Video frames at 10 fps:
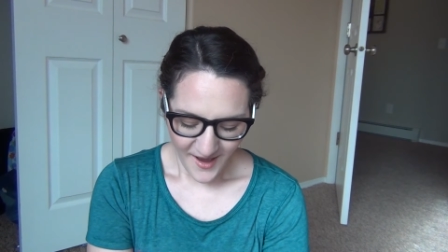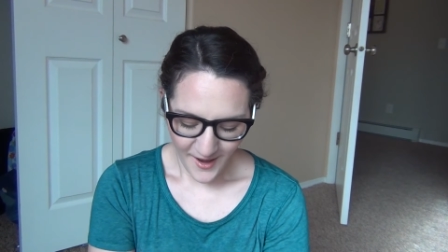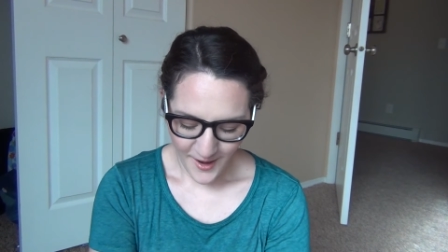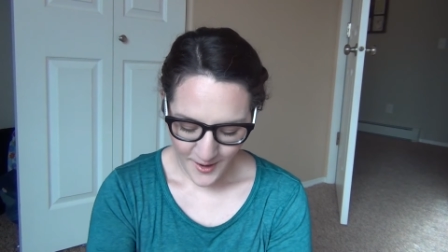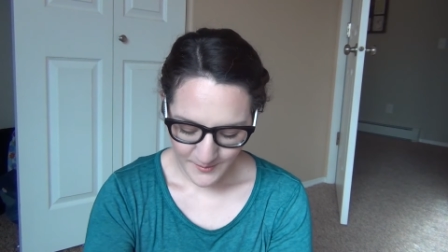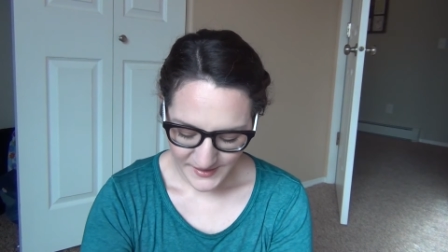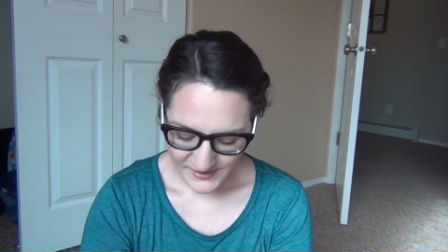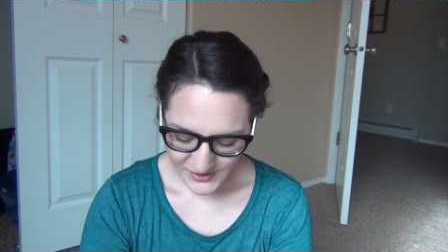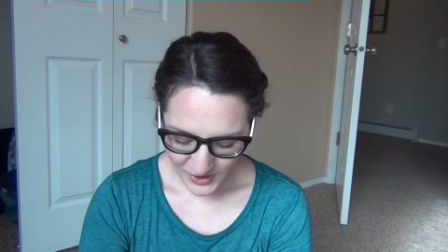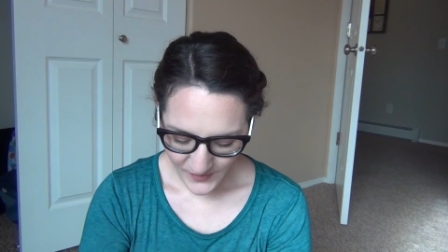
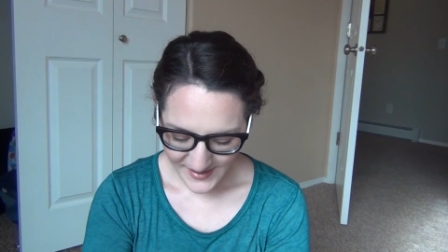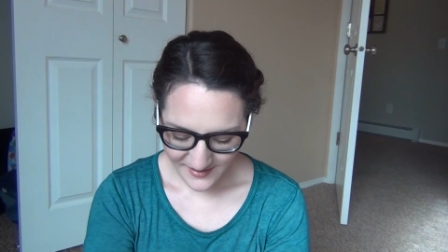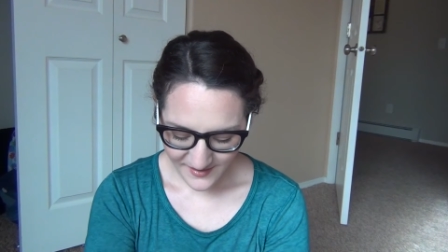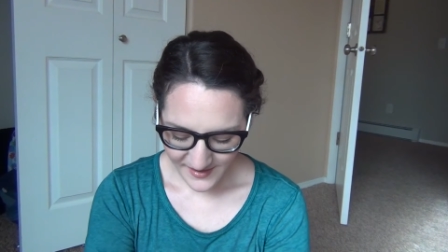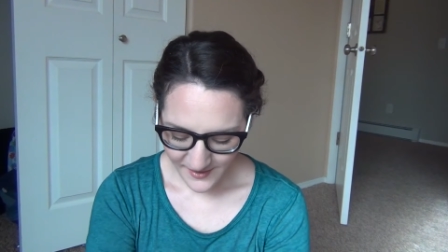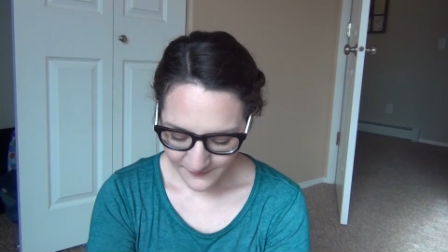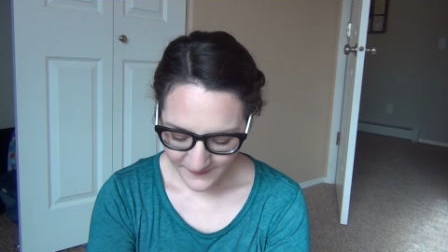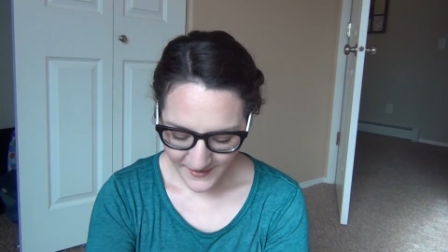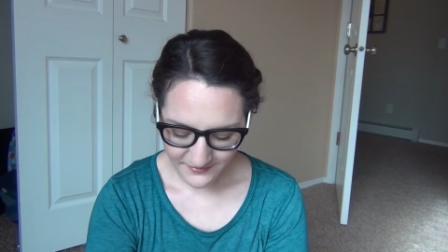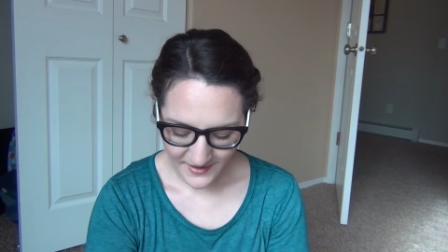So I think I have
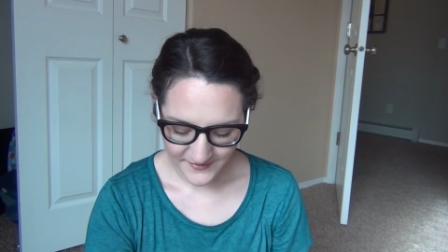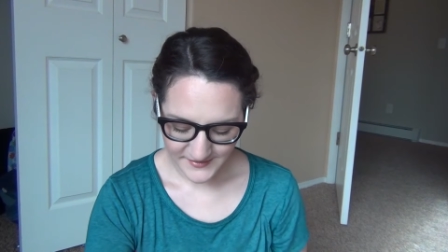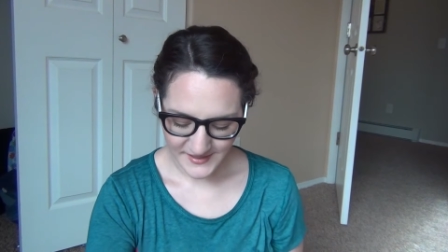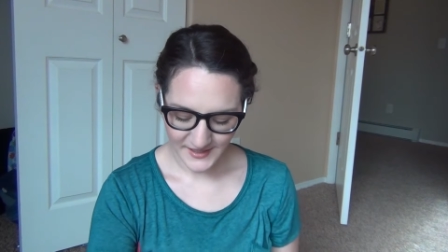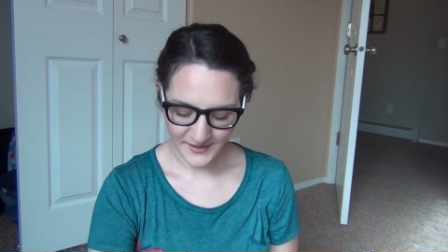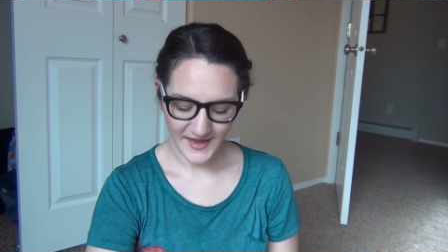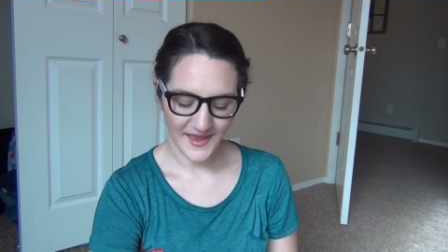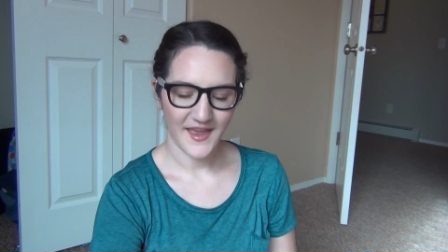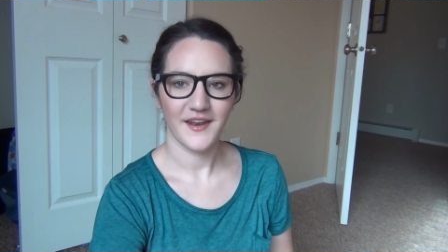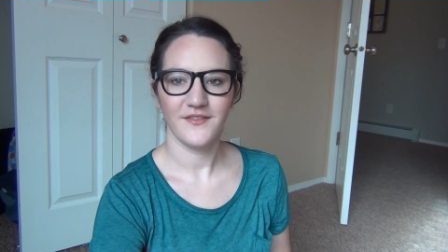5 left
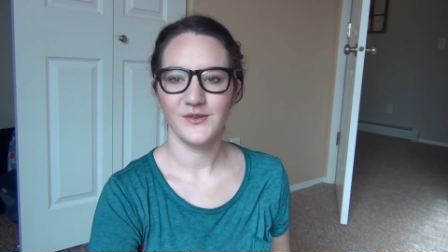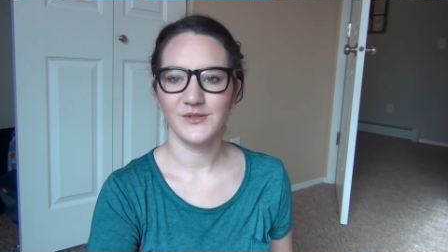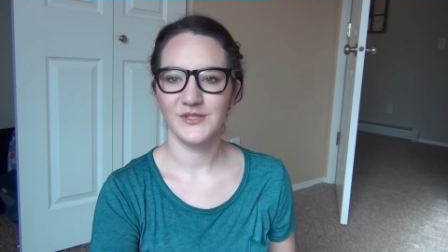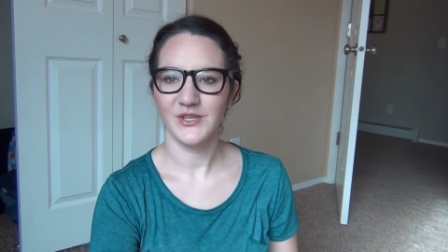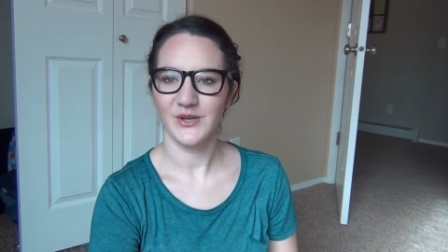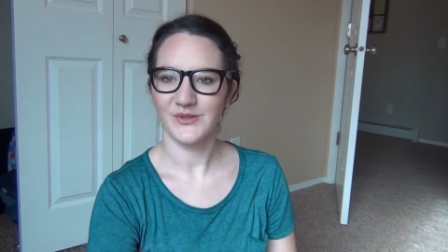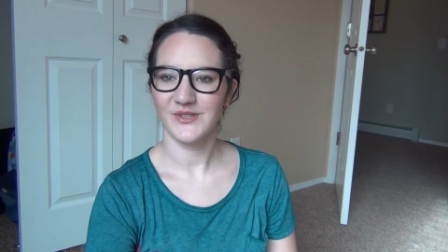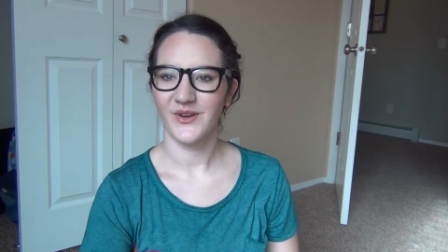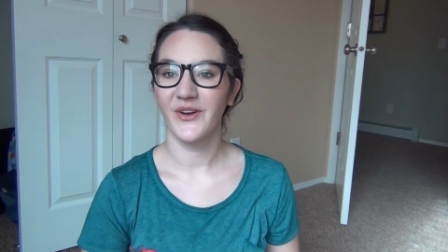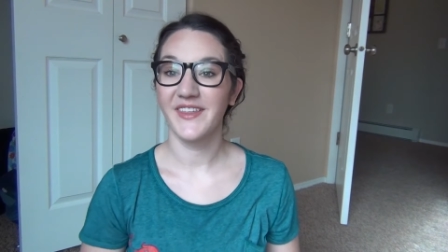and I've used 2,
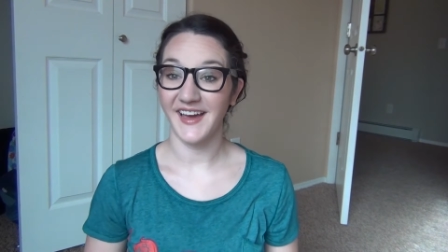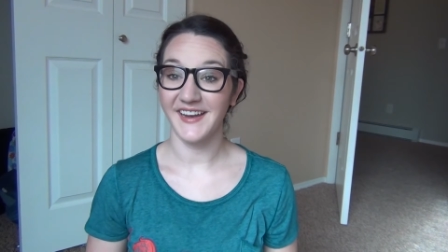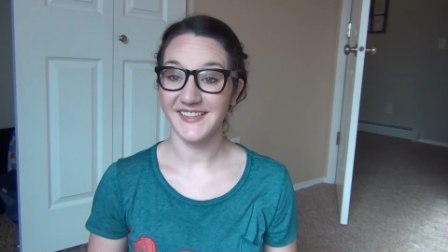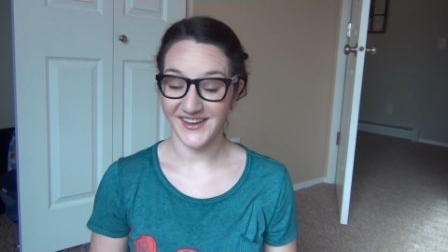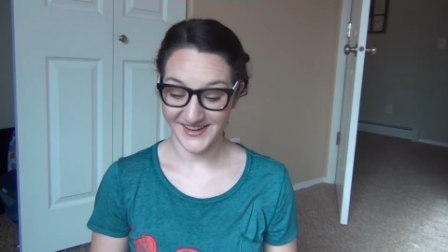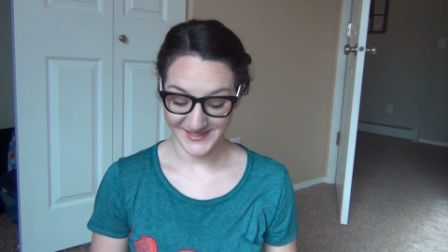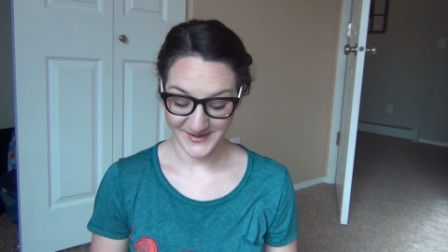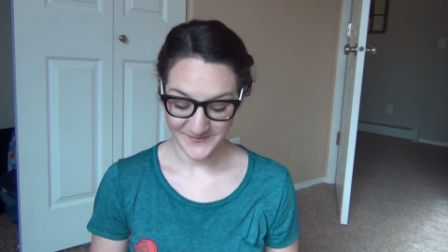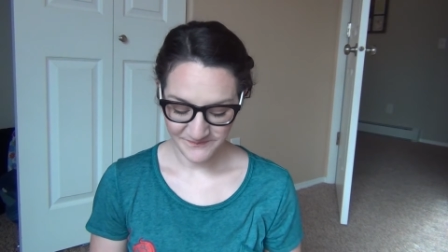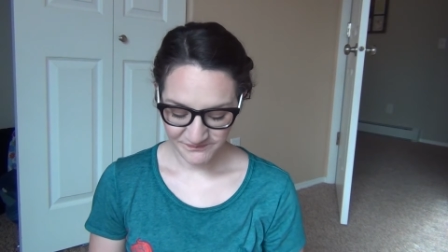so that is
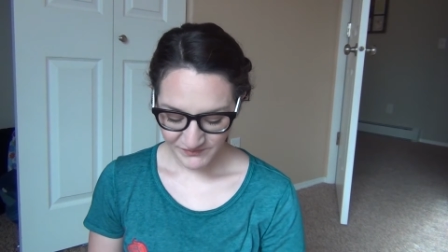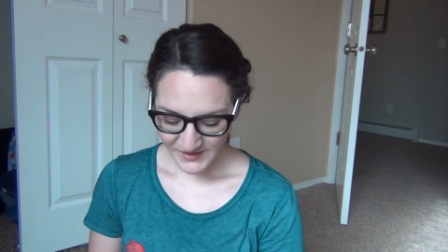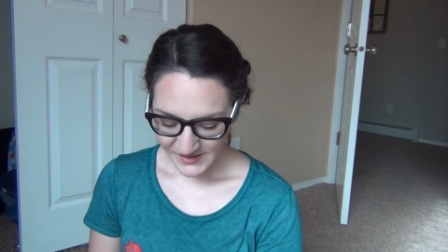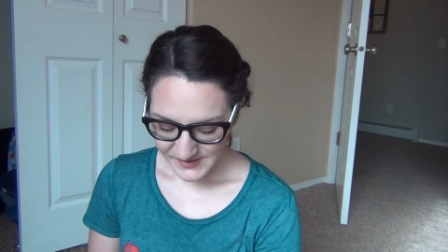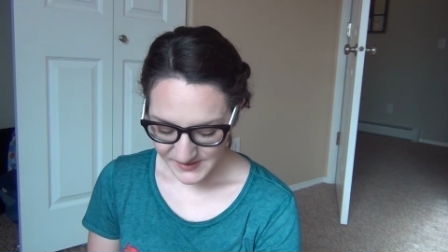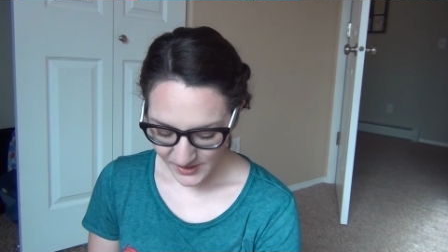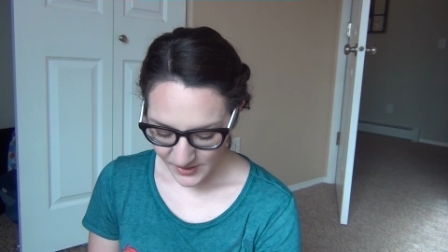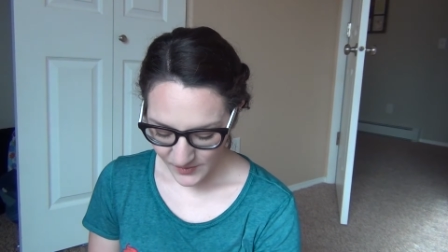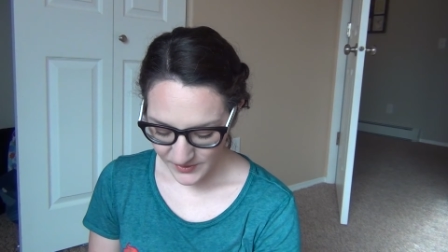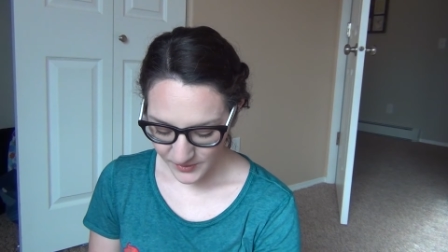awesome.
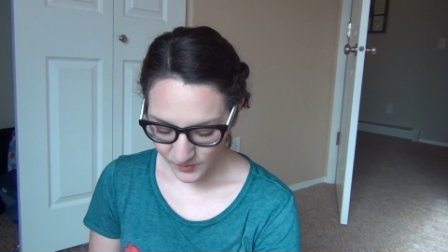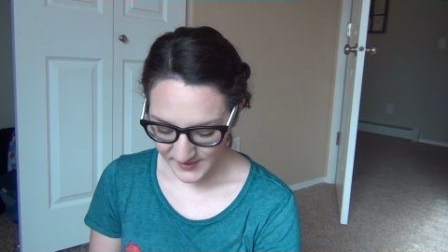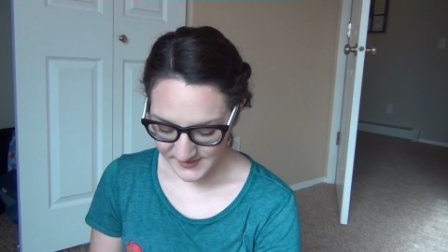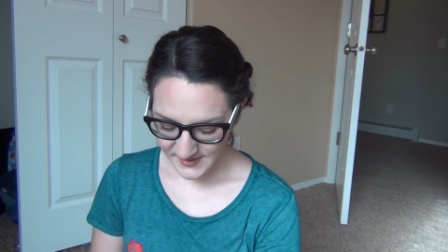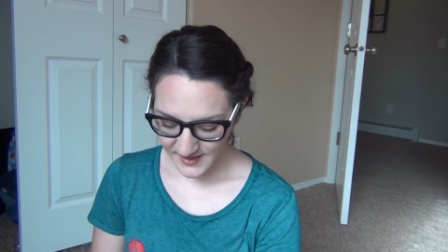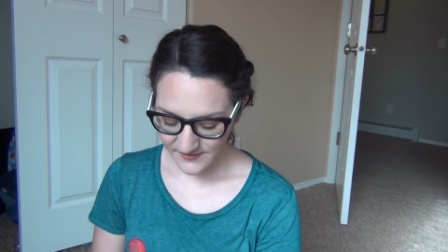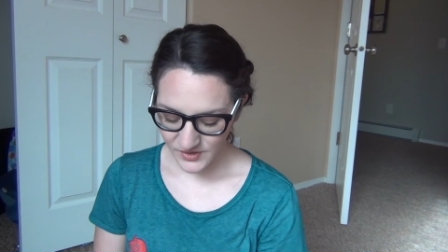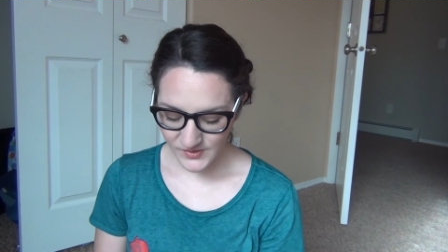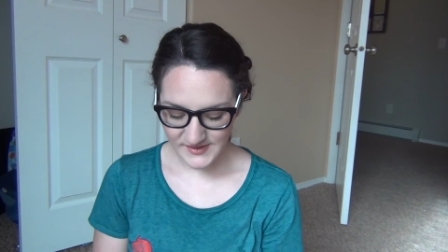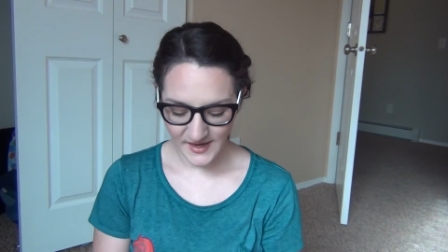So the ones that I've
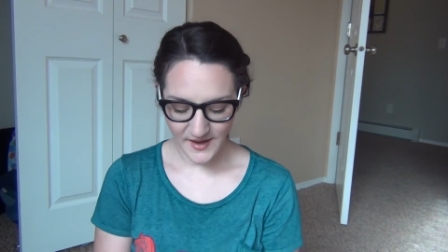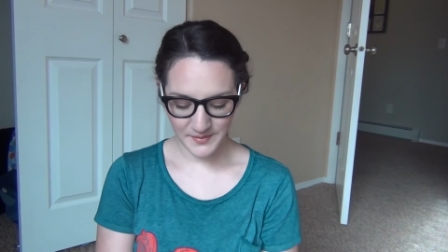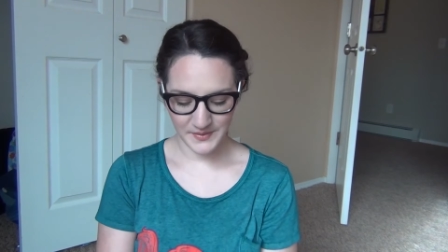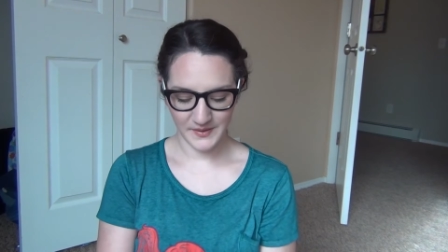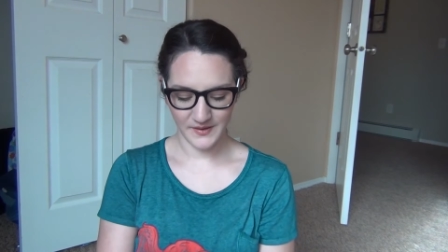used up